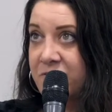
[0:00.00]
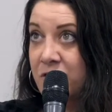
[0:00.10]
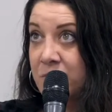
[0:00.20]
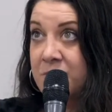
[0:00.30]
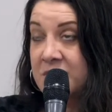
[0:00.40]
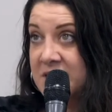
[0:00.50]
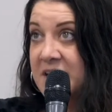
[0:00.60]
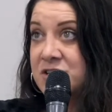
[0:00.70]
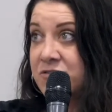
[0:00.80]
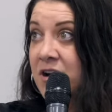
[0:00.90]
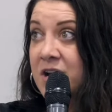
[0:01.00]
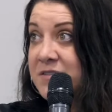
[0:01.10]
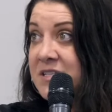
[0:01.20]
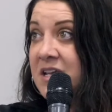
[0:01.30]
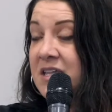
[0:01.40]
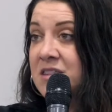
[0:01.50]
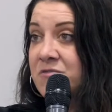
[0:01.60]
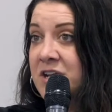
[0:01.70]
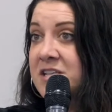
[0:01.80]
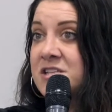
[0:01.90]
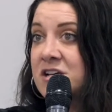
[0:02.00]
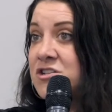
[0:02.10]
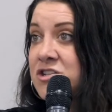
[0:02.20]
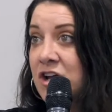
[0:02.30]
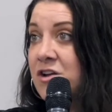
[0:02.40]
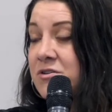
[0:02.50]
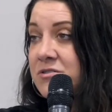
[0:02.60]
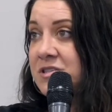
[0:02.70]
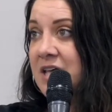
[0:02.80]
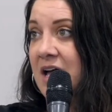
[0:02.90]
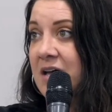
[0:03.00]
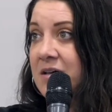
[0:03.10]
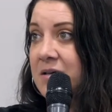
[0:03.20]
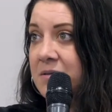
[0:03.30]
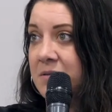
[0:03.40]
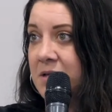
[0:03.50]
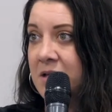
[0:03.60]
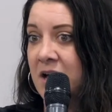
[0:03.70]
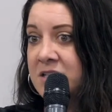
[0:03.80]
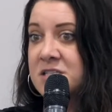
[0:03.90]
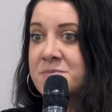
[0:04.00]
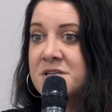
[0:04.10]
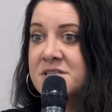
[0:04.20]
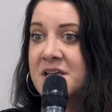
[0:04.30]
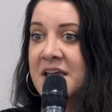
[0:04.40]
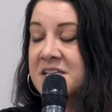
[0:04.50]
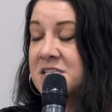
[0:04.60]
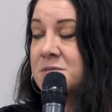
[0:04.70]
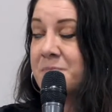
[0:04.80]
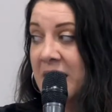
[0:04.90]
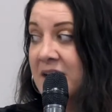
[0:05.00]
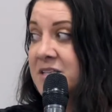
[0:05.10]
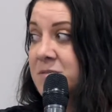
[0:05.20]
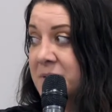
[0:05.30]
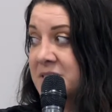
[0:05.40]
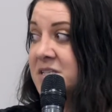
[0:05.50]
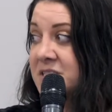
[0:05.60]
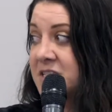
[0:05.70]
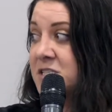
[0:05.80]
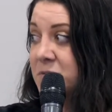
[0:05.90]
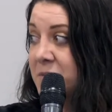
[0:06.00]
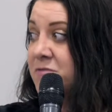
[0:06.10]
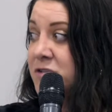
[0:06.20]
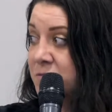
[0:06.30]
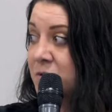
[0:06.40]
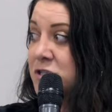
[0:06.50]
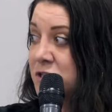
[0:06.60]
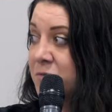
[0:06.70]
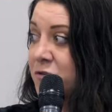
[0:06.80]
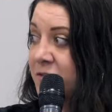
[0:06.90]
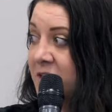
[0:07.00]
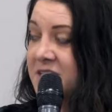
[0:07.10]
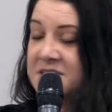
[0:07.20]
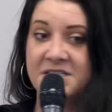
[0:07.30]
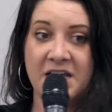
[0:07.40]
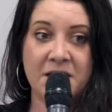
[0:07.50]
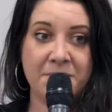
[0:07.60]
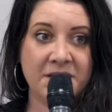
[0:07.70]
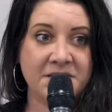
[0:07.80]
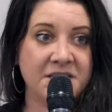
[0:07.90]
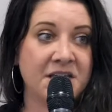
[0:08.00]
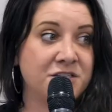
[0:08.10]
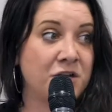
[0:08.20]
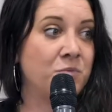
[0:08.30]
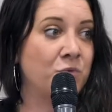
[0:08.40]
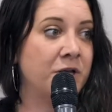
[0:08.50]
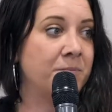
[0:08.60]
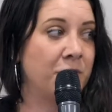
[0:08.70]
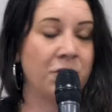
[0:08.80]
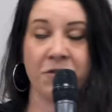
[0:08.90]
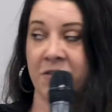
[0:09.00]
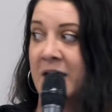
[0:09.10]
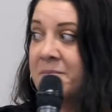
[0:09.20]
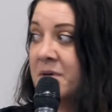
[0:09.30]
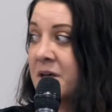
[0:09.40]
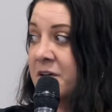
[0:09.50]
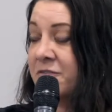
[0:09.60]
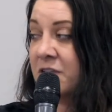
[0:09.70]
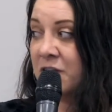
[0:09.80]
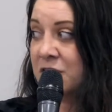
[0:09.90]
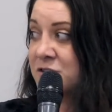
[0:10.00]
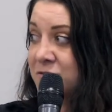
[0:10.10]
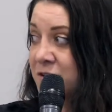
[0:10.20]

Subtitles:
from the data I've seen, the research shows that customers expect businesses to be responsible for their sustainability. They don't want it put on them. For the last,